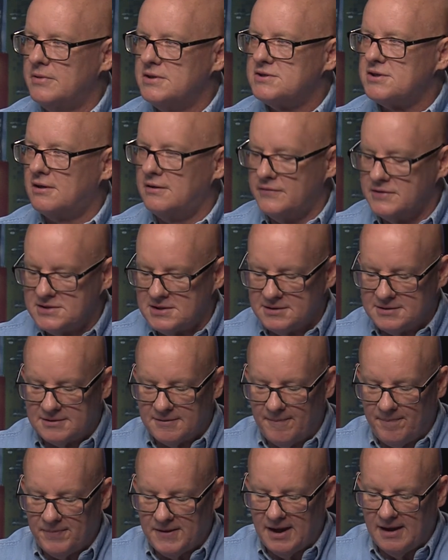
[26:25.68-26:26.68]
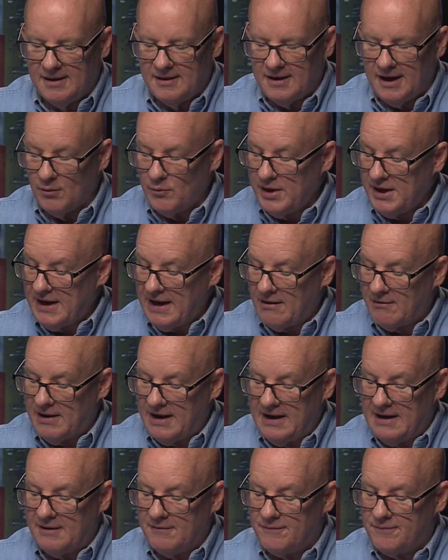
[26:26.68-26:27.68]
Services, and we now
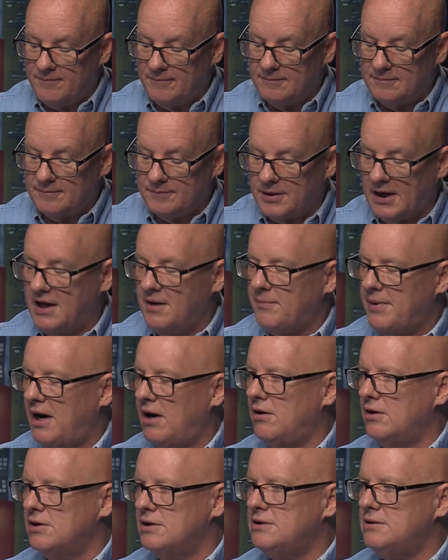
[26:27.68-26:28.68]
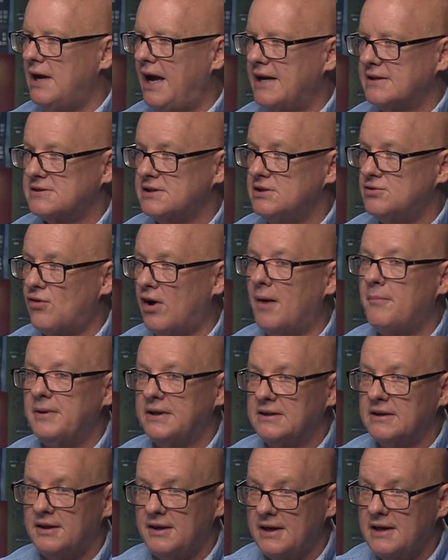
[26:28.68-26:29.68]
have Planned Parenthood actually dropping
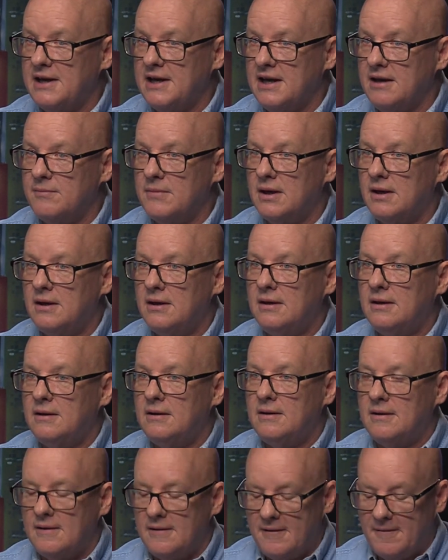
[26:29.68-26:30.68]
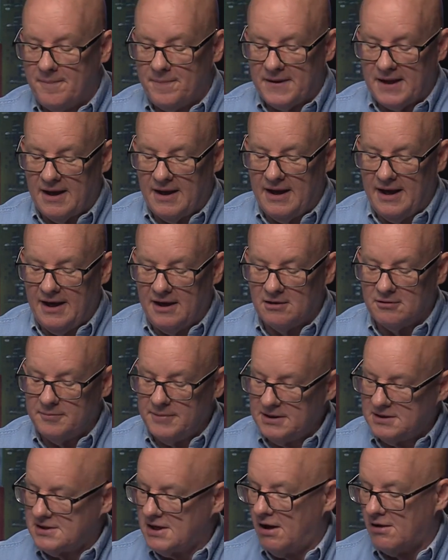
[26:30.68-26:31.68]
the name, and it'll be
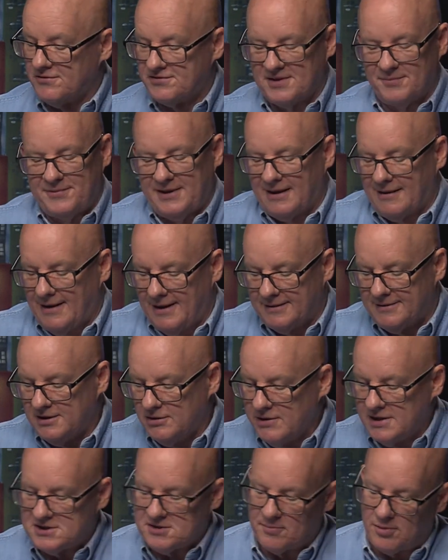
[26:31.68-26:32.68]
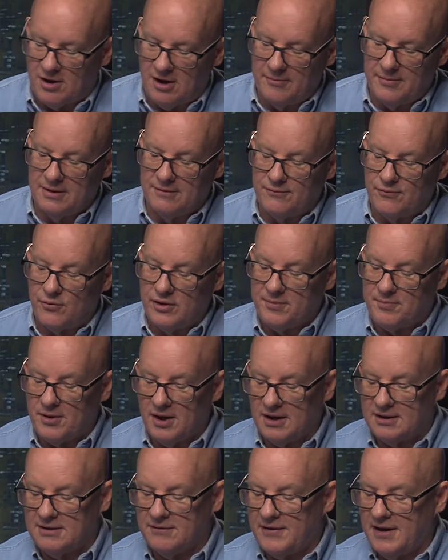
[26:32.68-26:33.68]
called something like the U.S. Department of
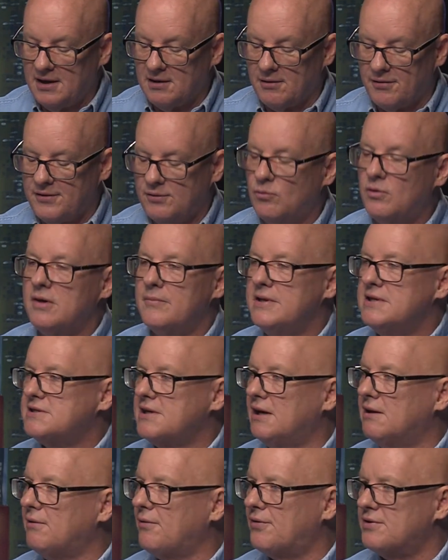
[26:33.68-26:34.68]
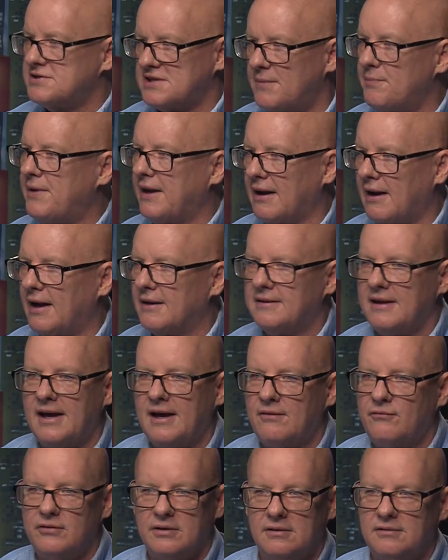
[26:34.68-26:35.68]
Reproductive Health and Women's Health, or something like that,
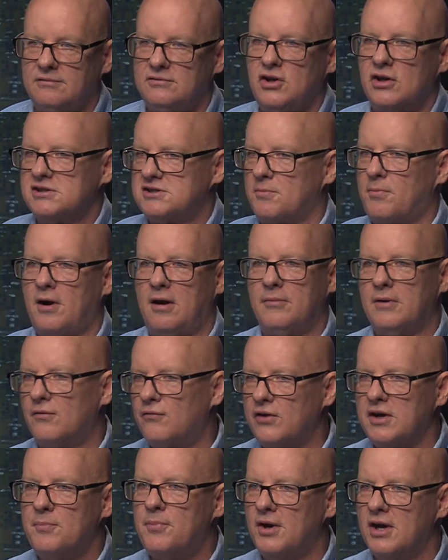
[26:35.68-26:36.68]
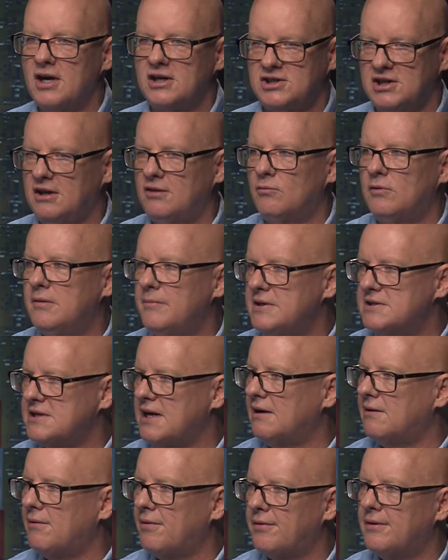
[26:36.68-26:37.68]
U.S. Department of Reproduction and Women's
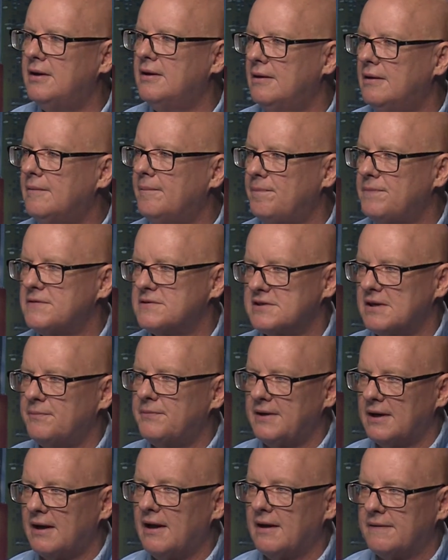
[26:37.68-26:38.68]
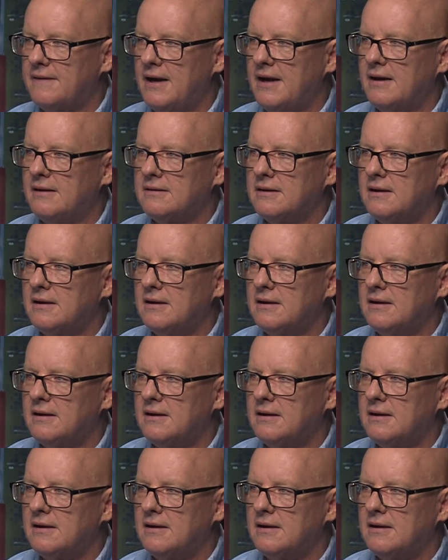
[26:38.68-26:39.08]
Health, something like that.